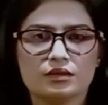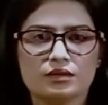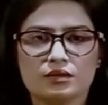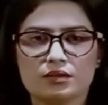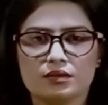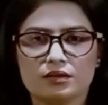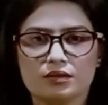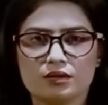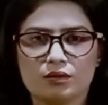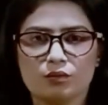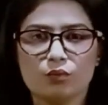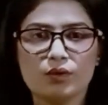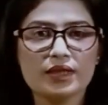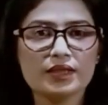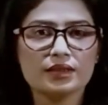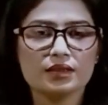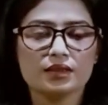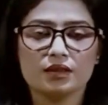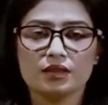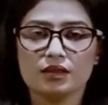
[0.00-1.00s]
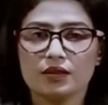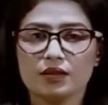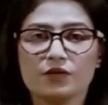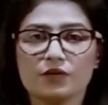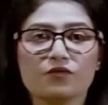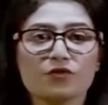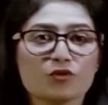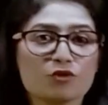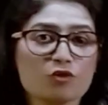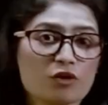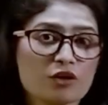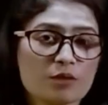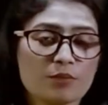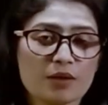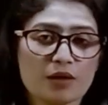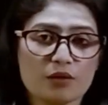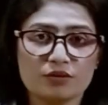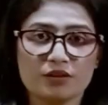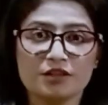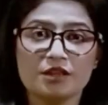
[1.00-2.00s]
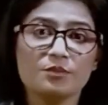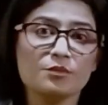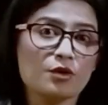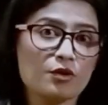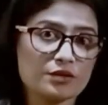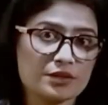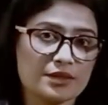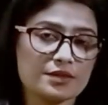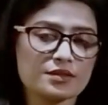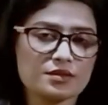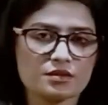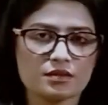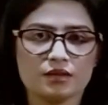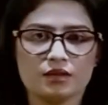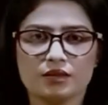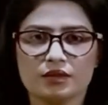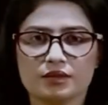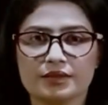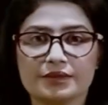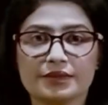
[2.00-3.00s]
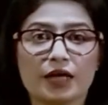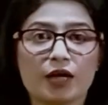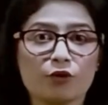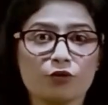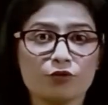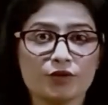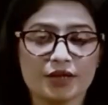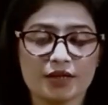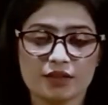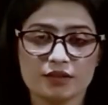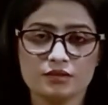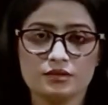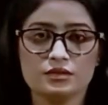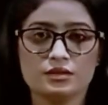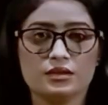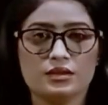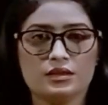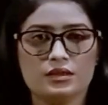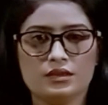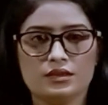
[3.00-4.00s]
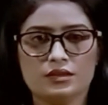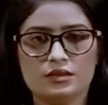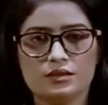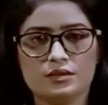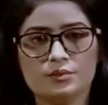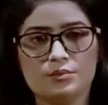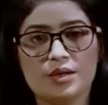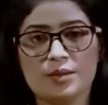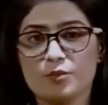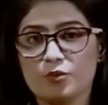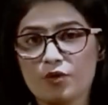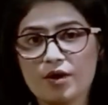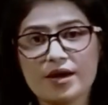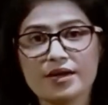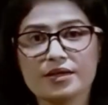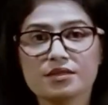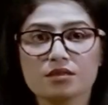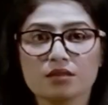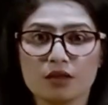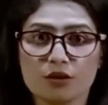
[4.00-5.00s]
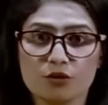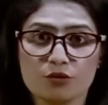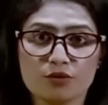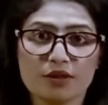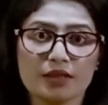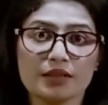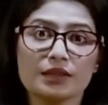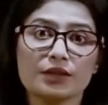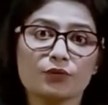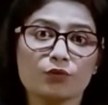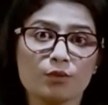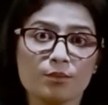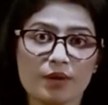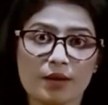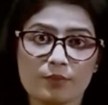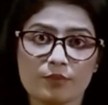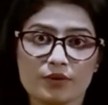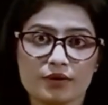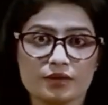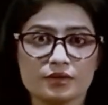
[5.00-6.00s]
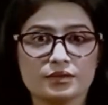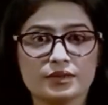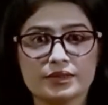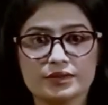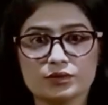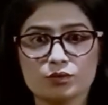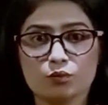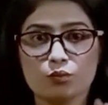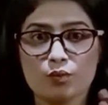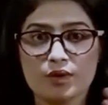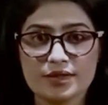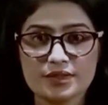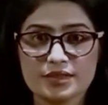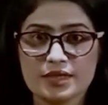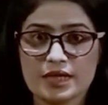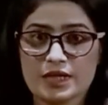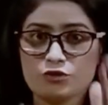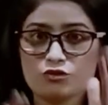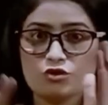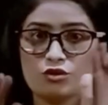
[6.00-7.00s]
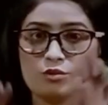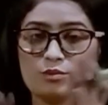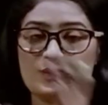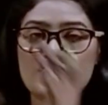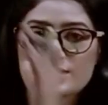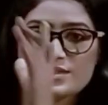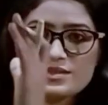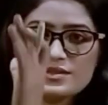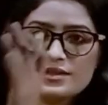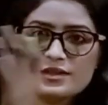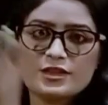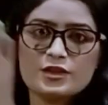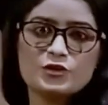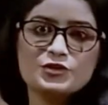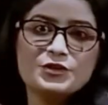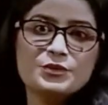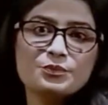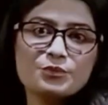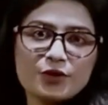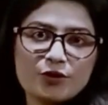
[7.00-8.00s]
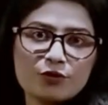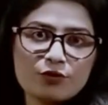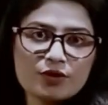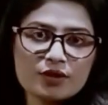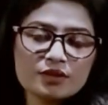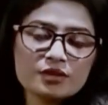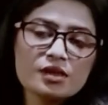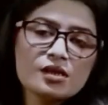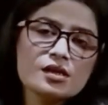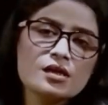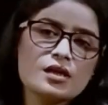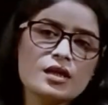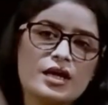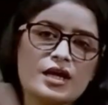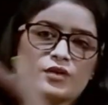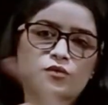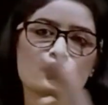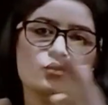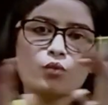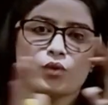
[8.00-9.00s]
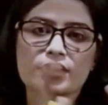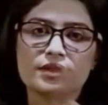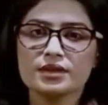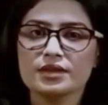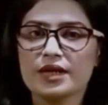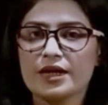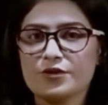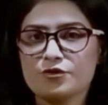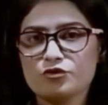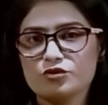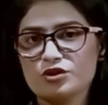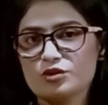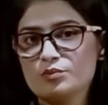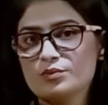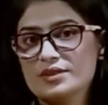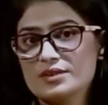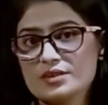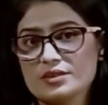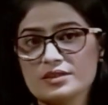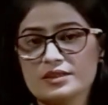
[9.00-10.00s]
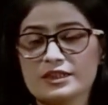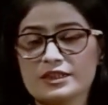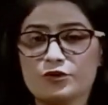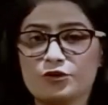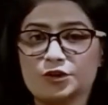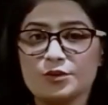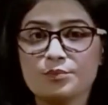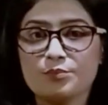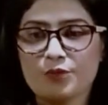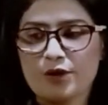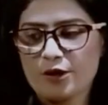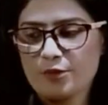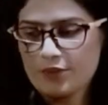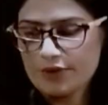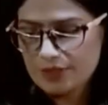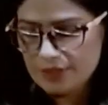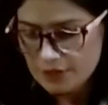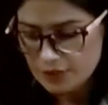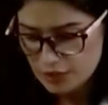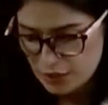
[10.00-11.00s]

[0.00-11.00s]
If we talk about the mnemonics, then how you can memorize, how you can remember what nitrogen base is included in purine and what nitrogen base is included in pyrimidine.